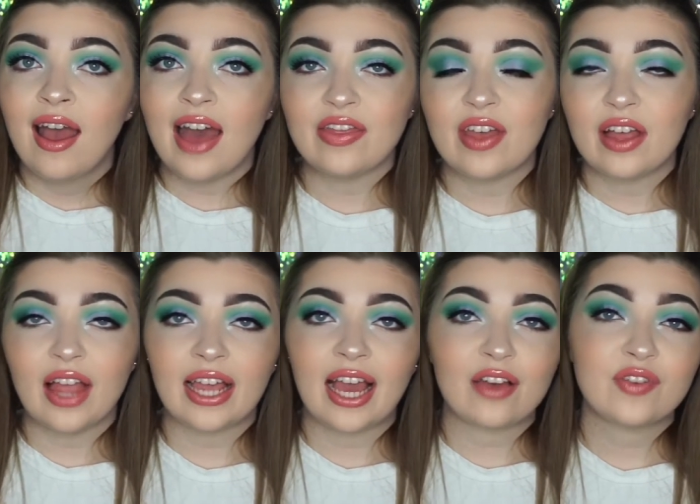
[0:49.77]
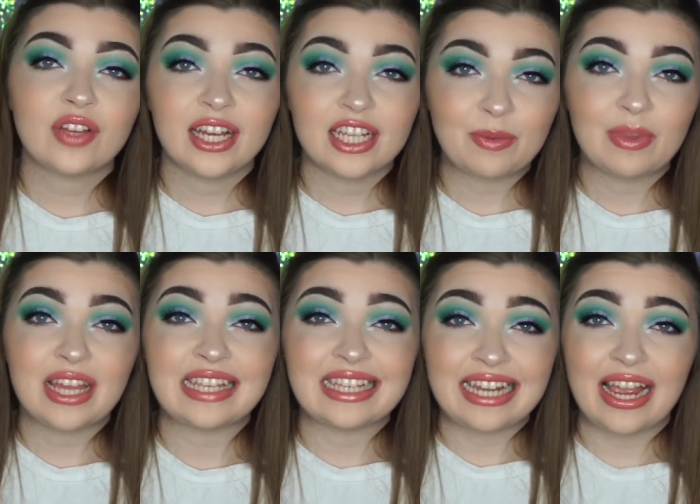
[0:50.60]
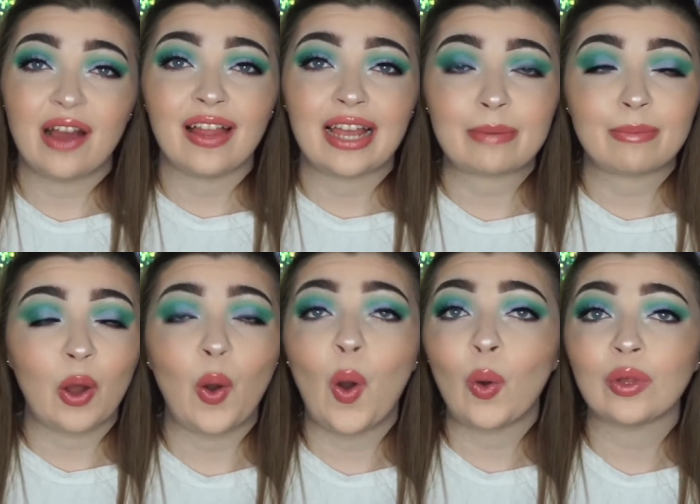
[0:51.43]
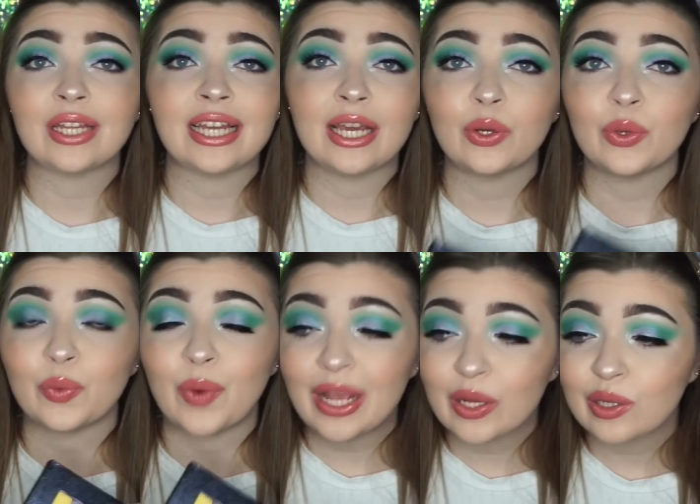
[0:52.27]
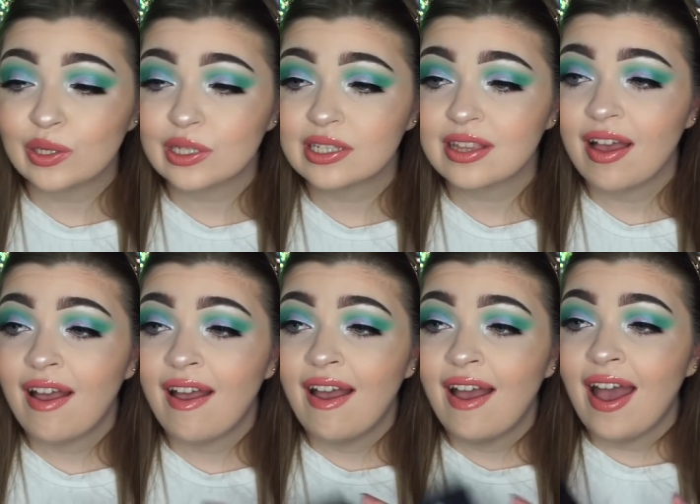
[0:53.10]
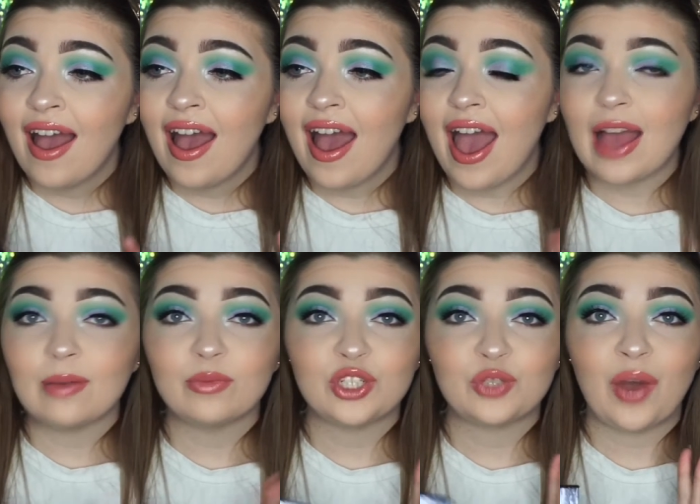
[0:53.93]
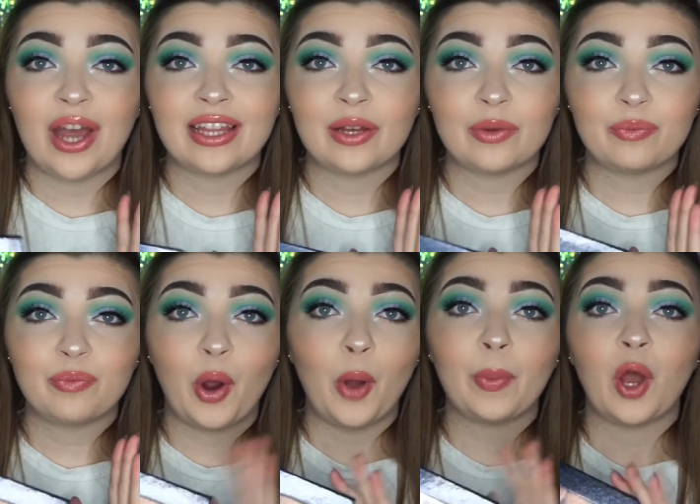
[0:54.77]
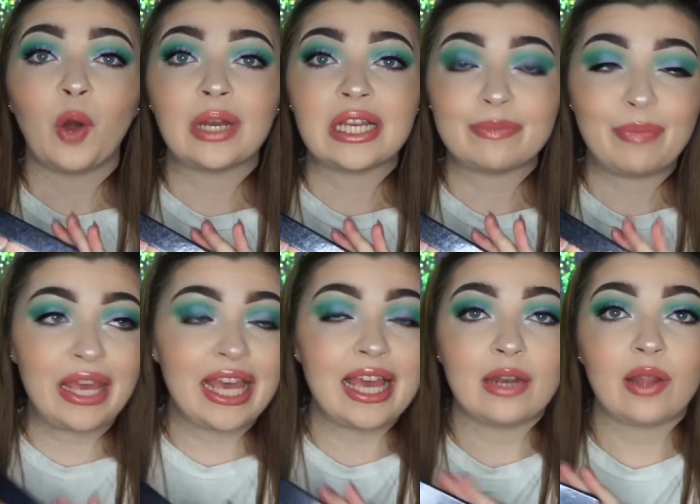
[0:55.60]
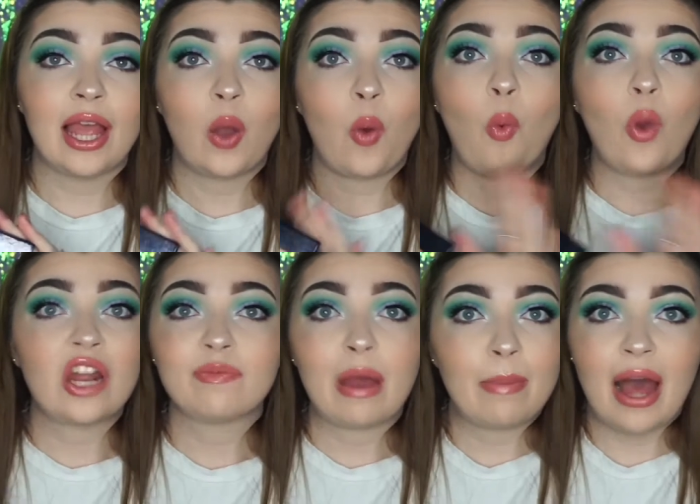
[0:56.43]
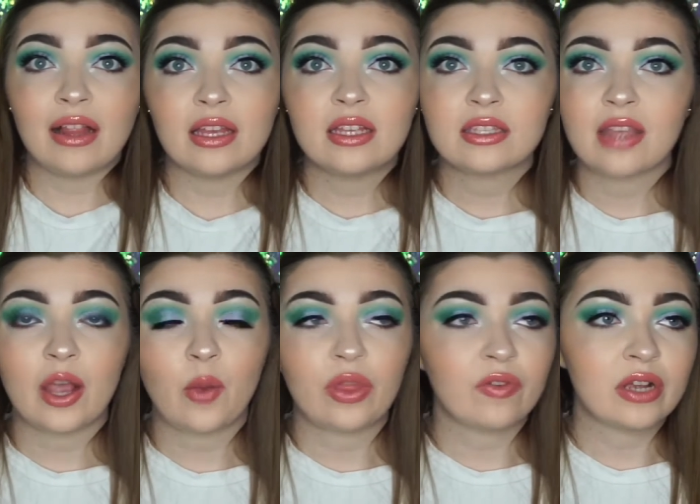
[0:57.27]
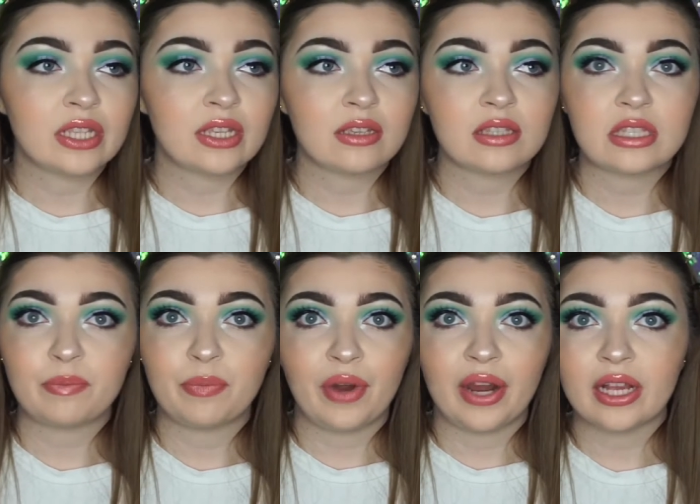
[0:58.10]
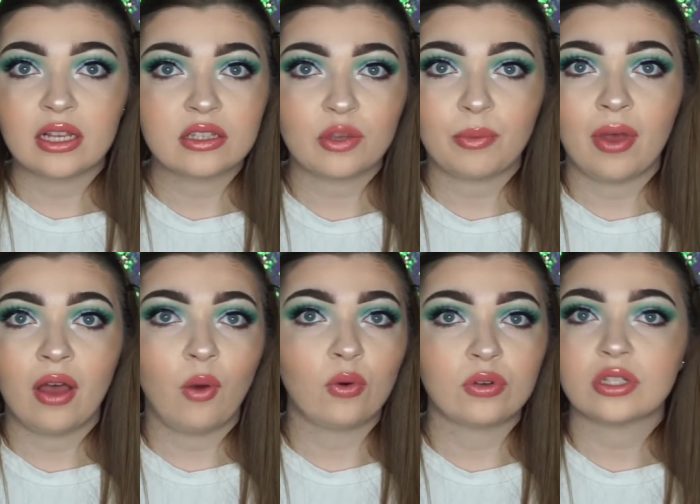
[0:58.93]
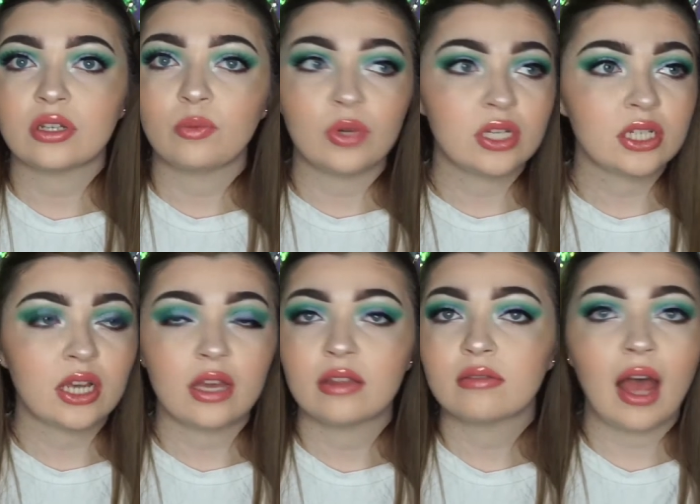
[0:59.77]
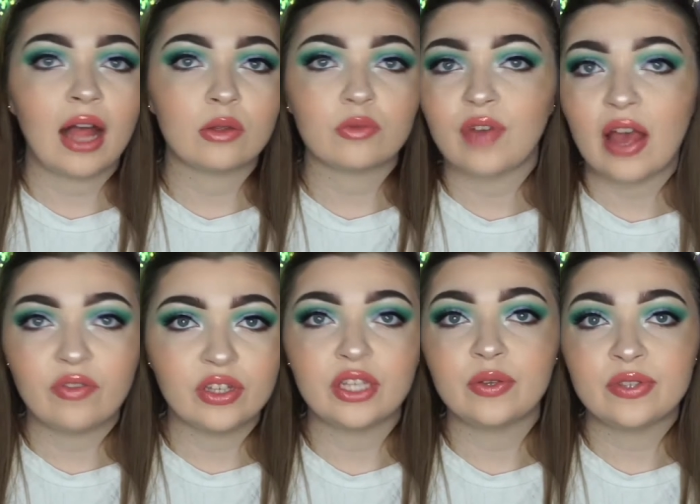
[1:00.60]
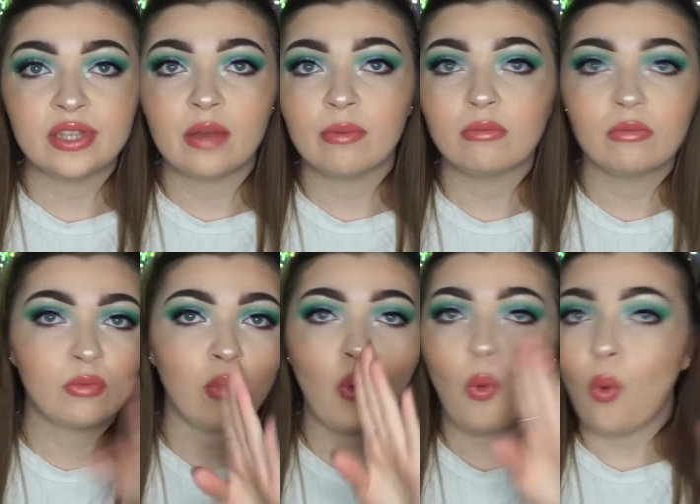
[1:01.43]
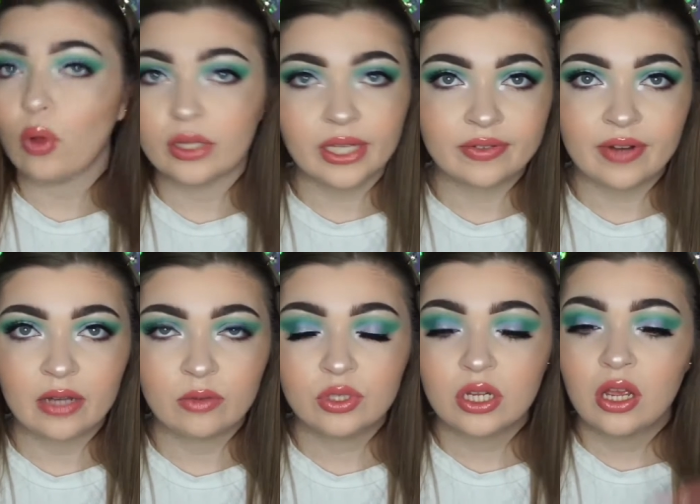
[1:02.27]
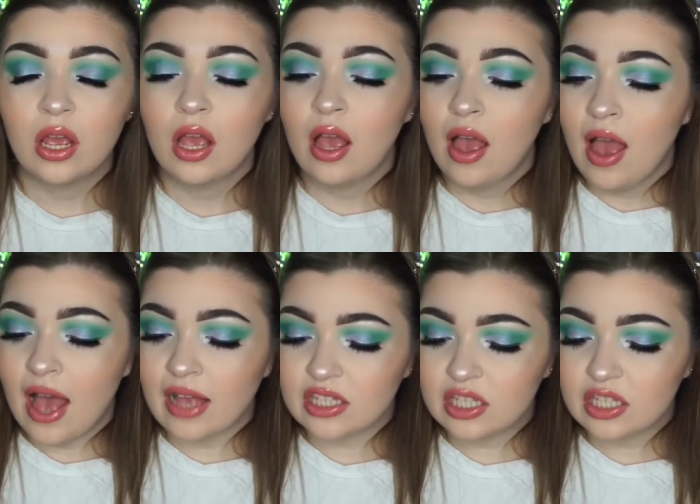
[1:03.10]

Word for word: and they're like I feel like some of these in here are like my holy grails um, which is why they'll probably always be in like one of my palettes like whether it's spring, summer, autumn, winter I'll forever use them all year round and